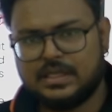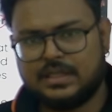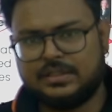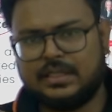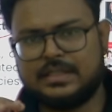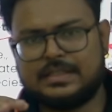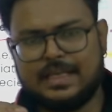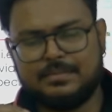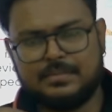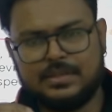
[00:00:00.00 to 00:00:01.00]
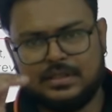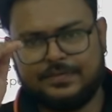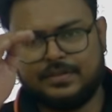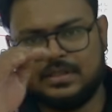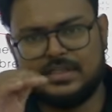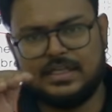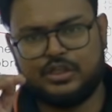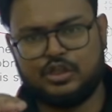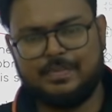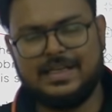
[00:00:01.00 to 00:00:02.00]
Genus name, the first letter
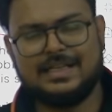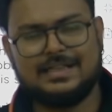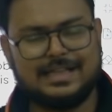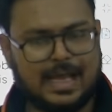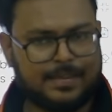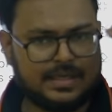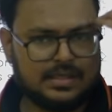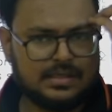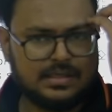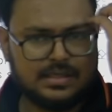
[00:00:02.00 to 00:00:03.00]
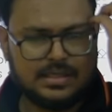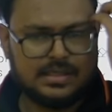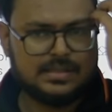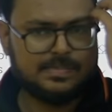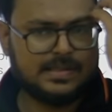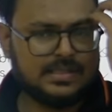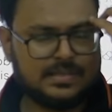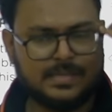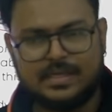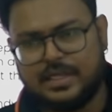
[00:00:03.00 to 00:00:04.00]
should be capital, species
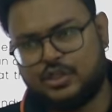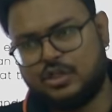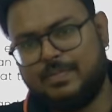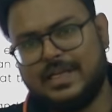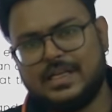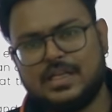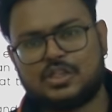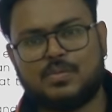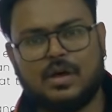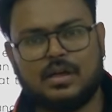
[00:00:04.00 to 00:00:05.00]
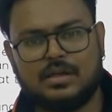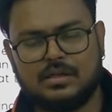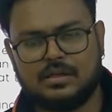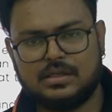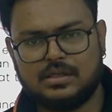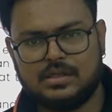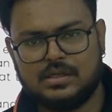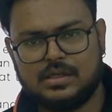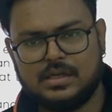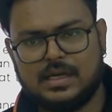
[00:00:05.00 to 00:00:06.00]
name it should be small,
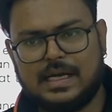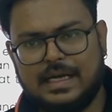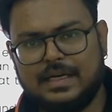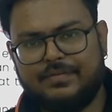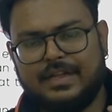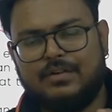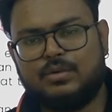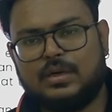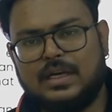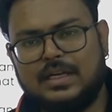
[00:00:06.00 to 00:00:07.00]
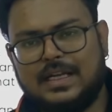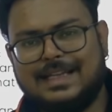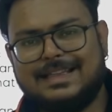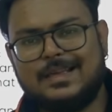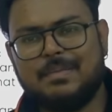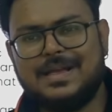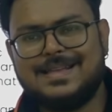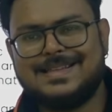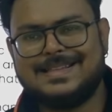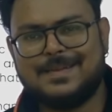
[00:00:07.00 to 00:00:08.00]
and we have to underline them
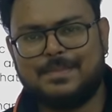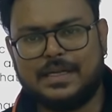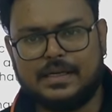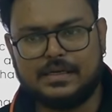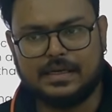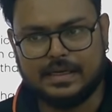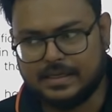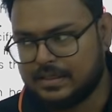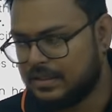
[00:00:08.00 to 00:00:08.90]
separately.